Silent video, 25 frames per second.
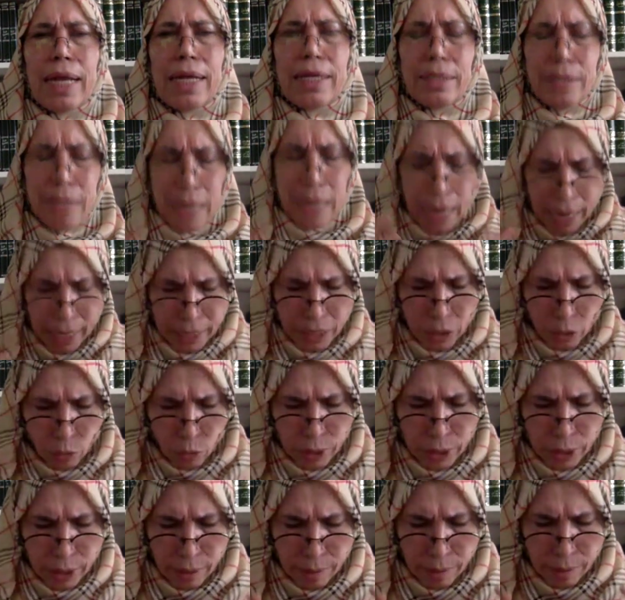red and he
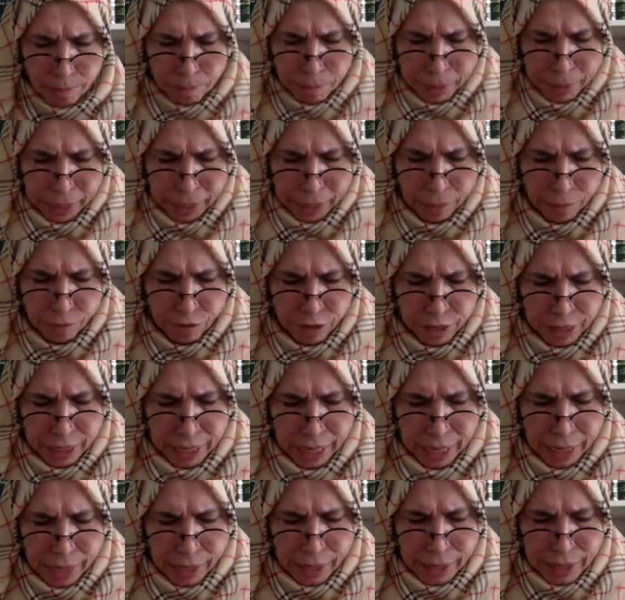will become very
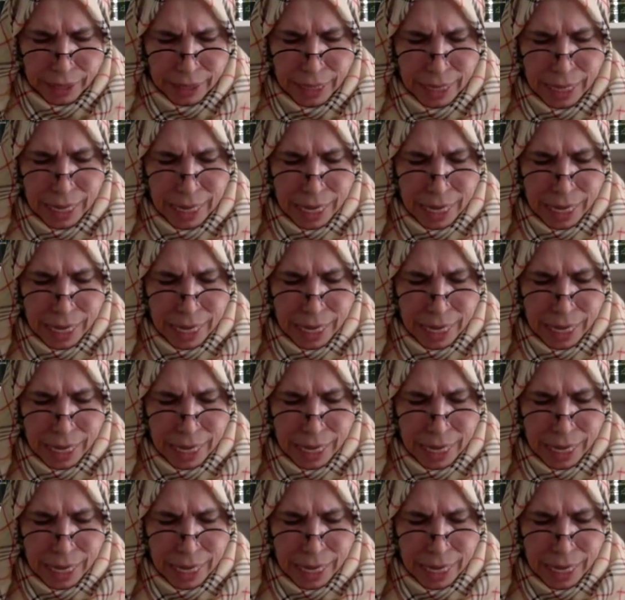angry.